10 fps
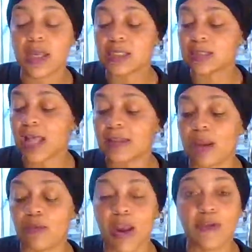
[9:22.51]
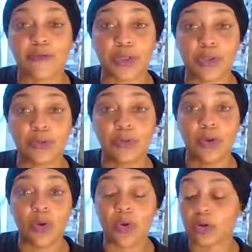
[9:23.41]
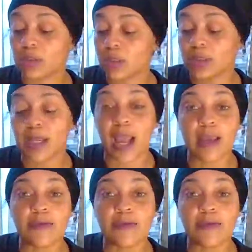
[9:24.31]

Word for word: is not that right for you or they got